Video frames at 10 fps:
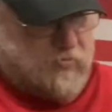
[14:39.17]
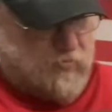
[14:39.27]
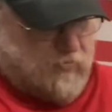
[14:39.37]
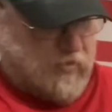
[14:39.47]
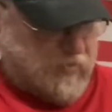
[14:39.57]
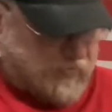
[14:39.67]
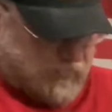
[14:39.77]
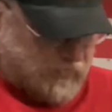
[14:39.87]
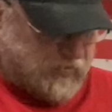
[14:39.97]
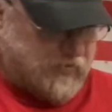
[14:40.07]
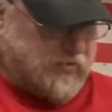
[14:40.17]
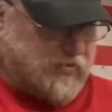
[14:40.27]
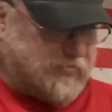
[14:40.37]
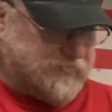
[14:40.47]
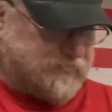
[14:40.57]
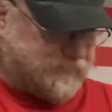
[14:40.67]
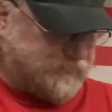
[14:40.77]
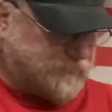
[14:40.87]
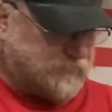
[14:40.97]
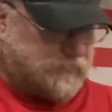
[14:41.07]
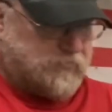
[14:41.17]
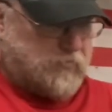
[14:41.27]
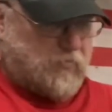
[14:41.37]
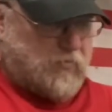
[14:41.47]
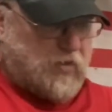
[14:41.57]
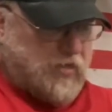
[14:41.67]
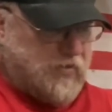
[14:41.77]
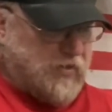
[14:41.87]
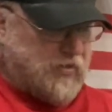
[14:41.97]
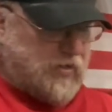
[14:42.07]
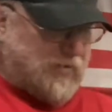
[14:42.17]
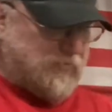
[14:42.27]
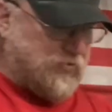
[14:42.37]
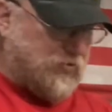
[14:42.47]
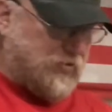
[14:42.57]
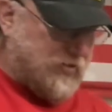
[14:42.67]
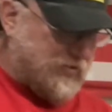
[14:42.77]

wipe everything down, and then I'm going to go ahead and